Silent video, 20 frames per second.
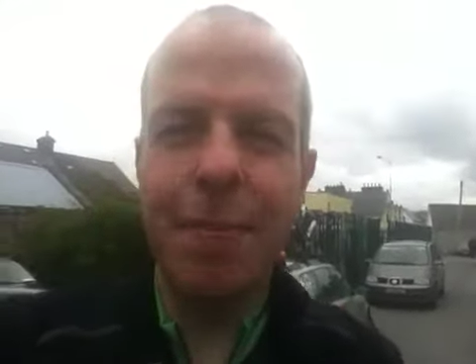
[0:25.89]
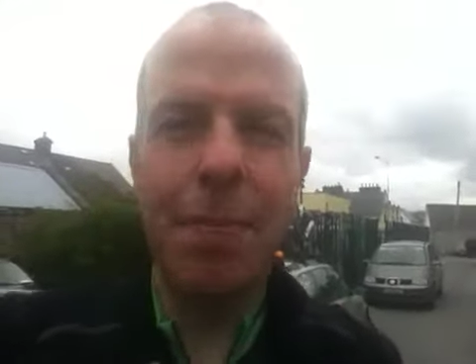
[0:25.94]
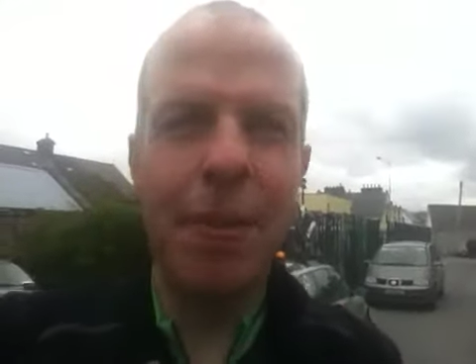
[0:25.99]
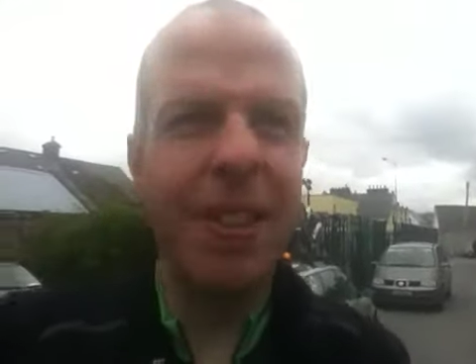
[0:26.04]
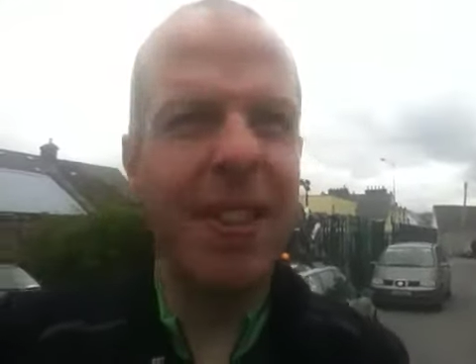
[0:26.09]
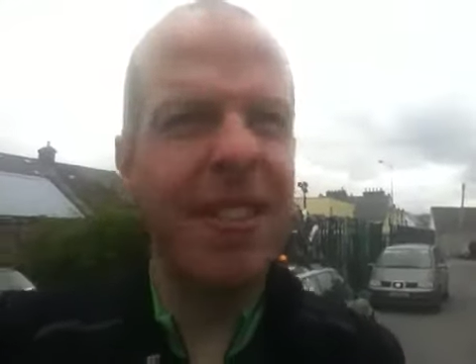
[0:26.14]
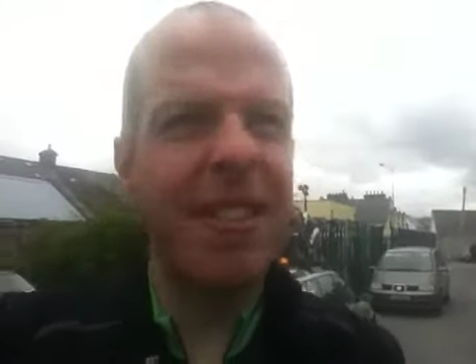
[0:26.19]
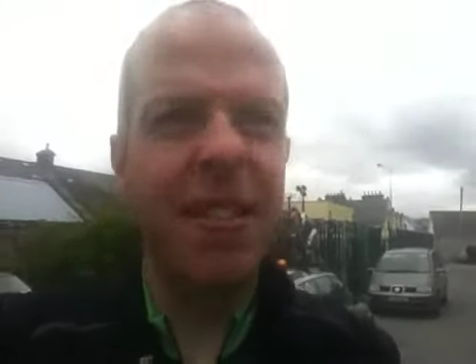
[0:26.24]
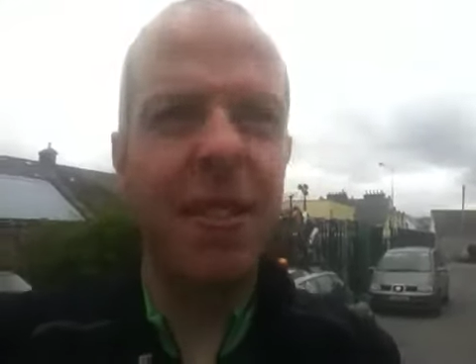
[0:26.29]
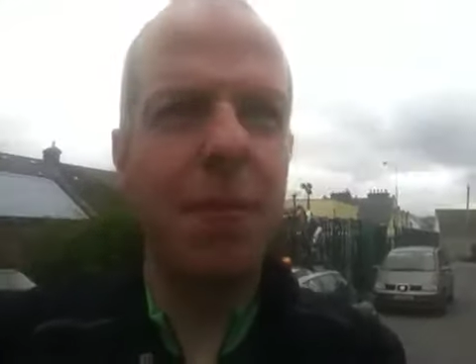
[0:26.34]

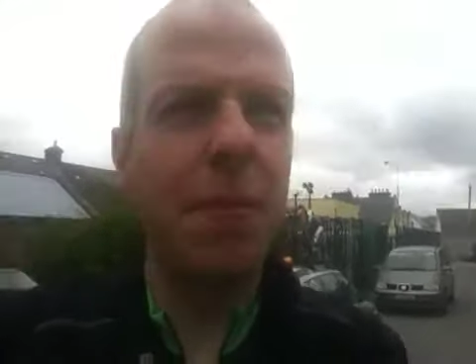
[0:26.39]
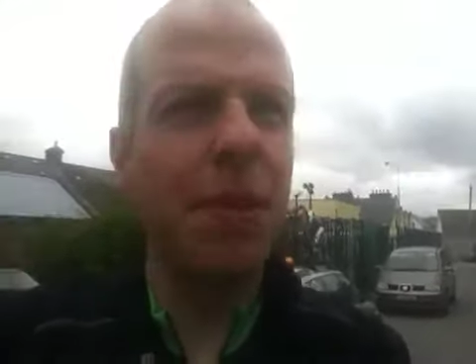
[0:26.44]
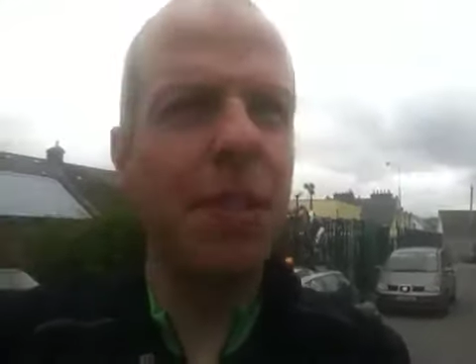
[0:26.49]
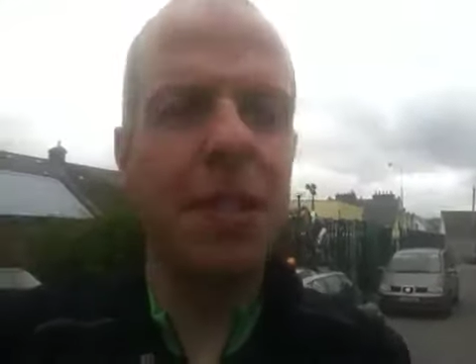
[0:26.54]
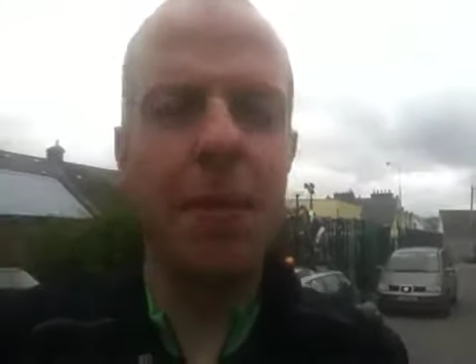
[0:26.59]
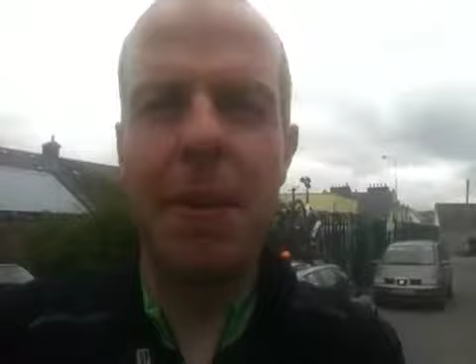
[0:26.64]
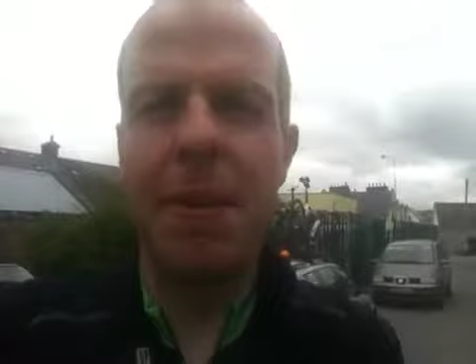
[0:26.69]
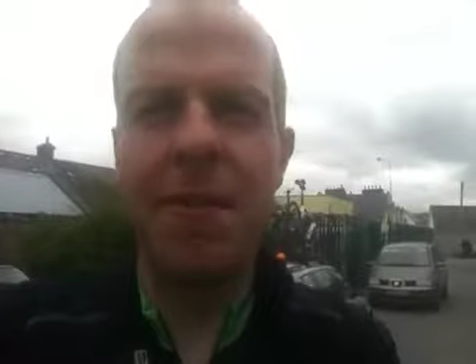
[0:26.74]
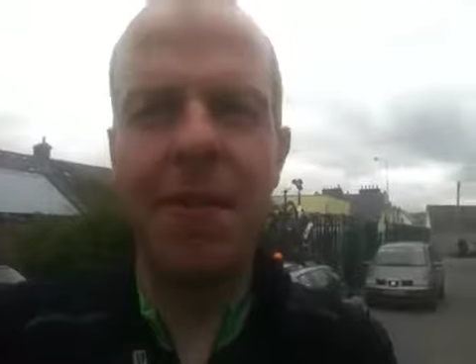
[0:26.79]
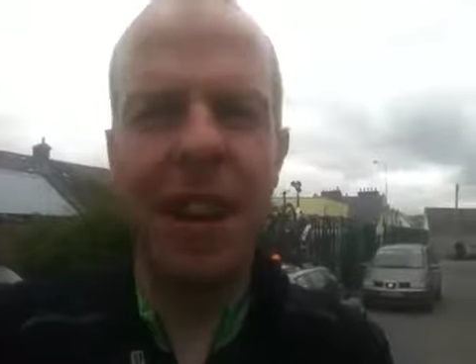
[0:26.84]
but there
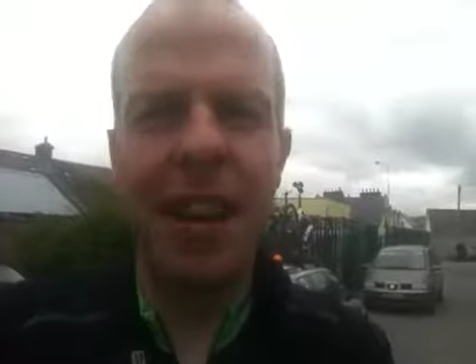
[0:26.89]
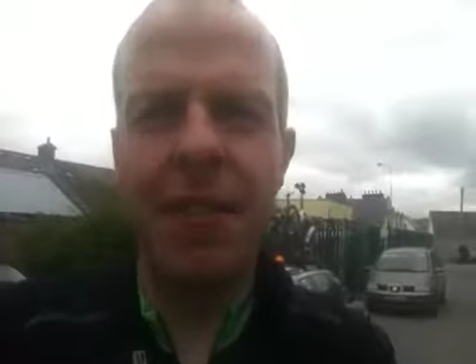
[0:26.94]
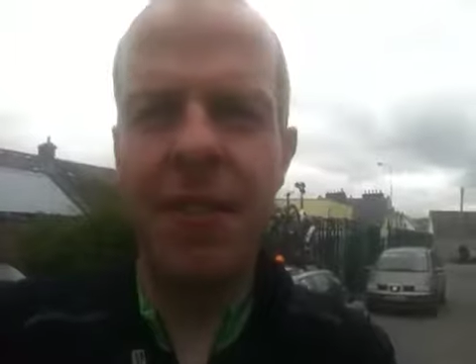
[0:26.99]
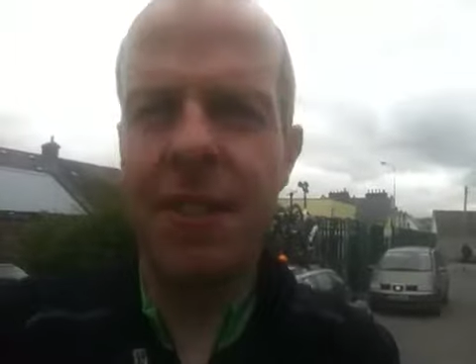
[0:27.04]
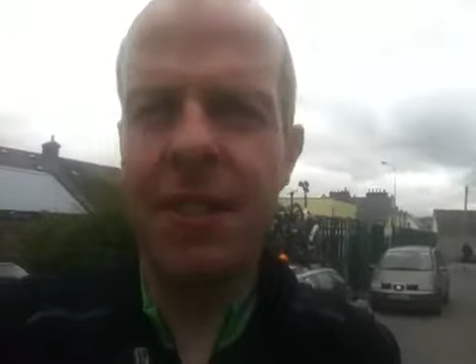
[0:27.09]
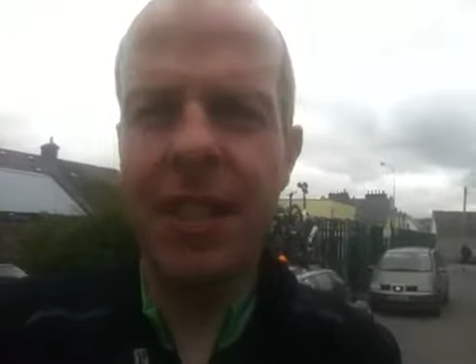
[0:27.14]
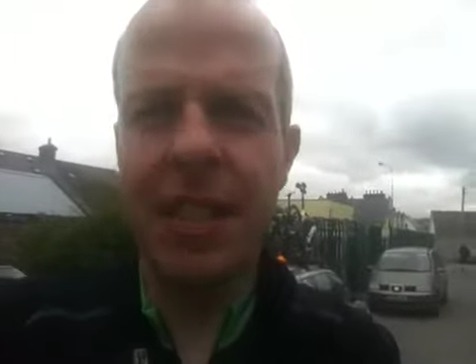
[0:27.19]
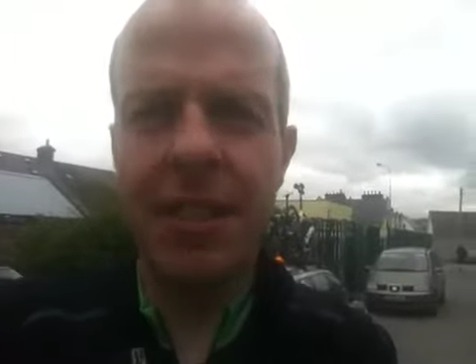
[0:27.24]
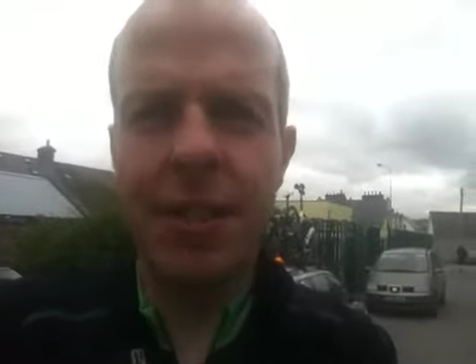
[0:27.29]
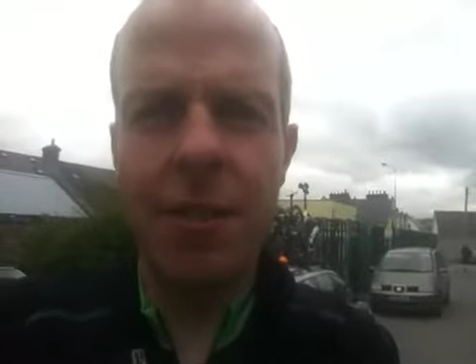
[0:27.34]
must have been five or
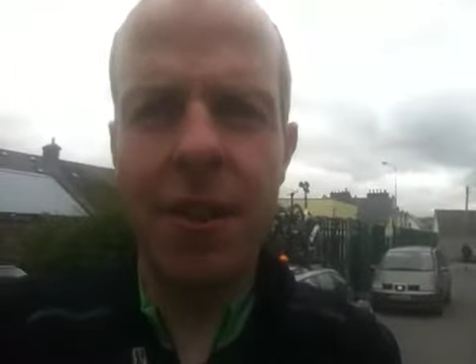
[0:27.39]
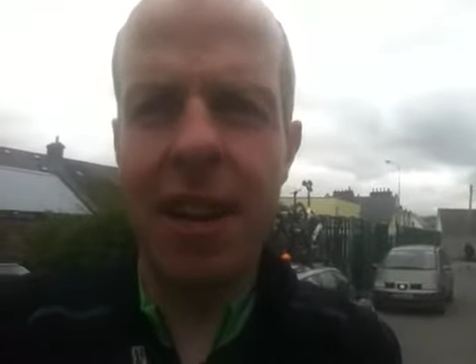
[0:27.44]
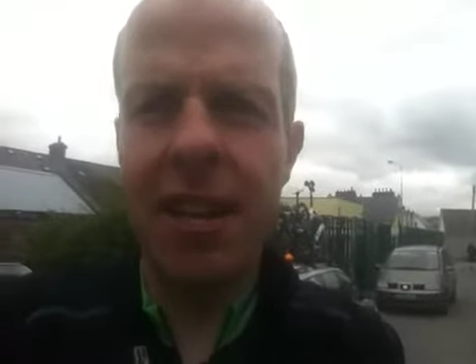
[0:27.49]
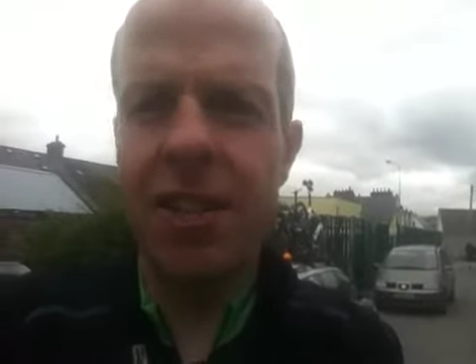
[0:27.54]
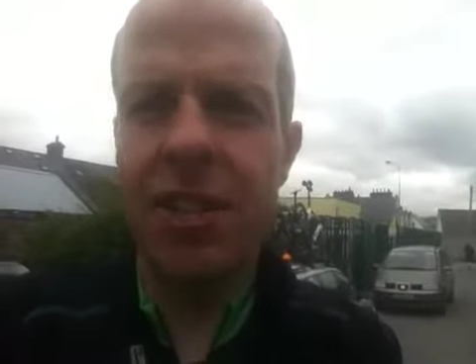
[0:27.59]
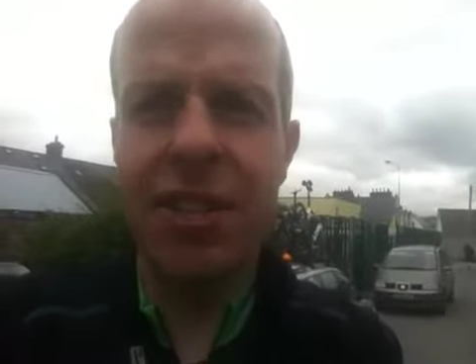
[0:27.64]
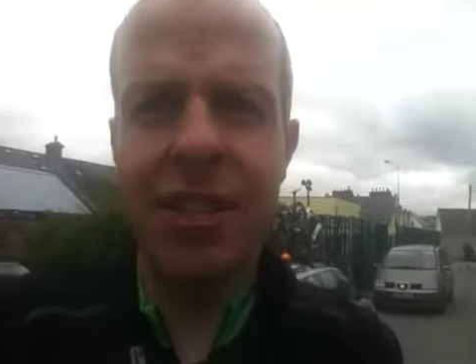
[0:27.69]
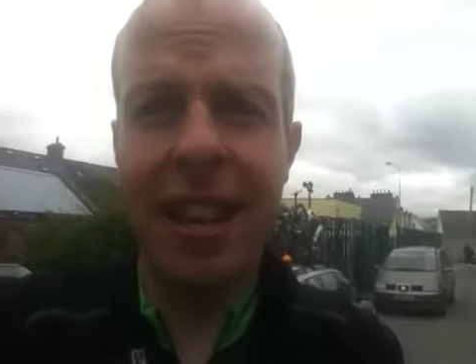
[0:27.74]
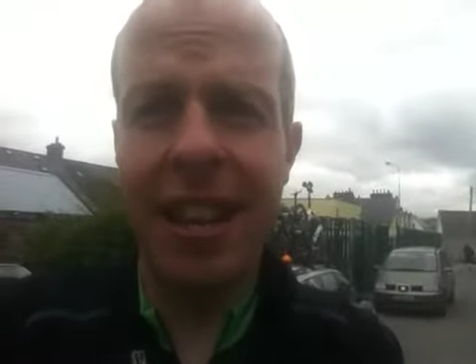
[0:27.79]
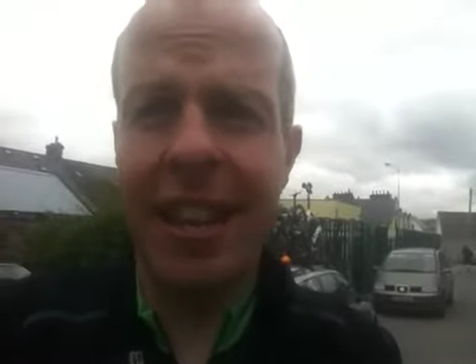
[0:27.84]
six
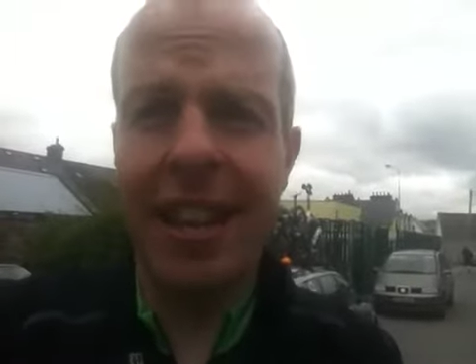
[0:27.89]
crashes.